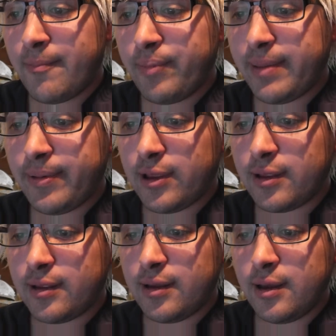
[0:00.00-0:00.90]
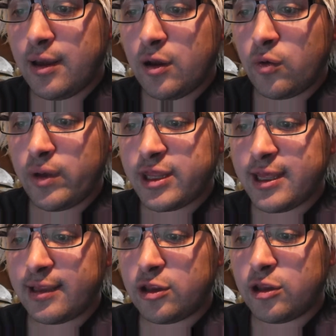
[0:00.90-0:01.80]
People
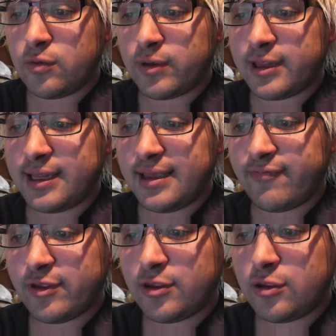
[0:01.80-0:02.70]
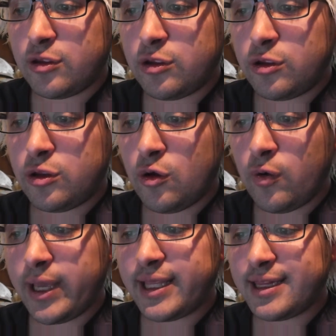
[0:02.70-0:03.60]
wishing to receive
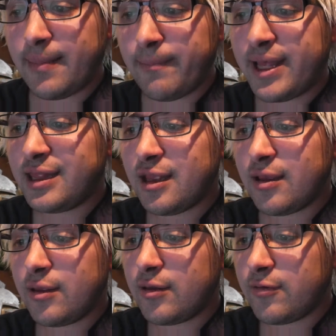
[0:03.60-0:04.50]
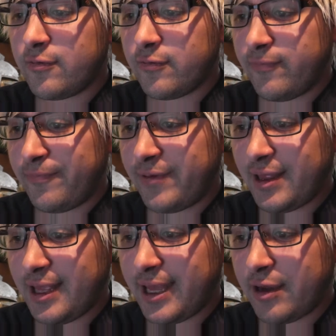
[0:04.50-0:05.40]
toys must
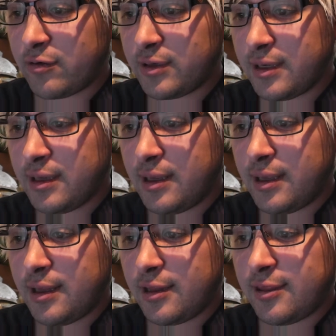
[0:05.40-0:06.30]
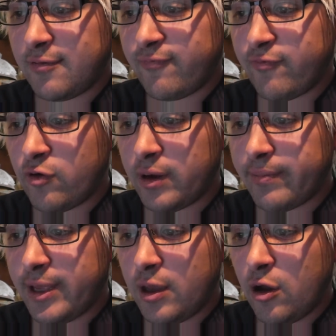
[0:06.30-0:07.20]
fill out the
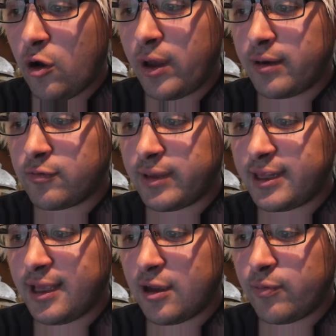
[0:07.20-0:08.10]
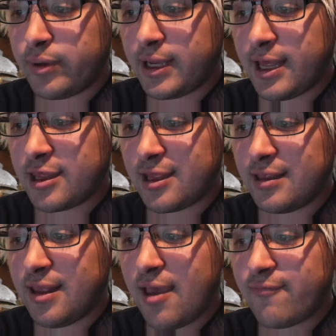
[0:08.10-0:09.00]
form on Recycle
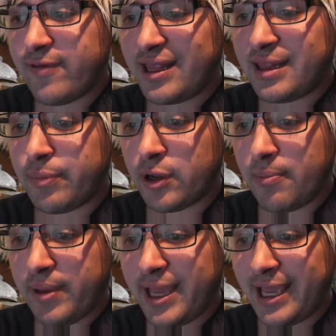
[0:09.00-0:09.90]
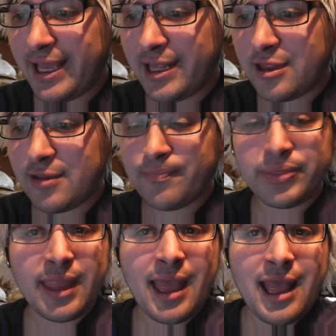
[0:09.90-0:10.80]
Percussion's Facebook page.
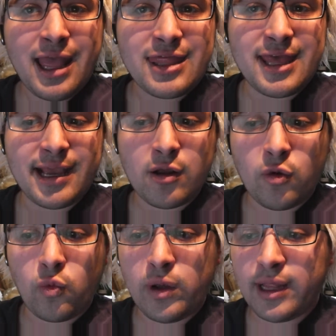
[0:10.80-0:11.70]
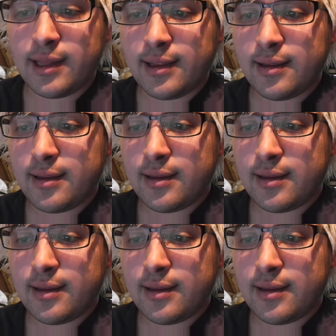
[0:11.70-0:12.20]
There will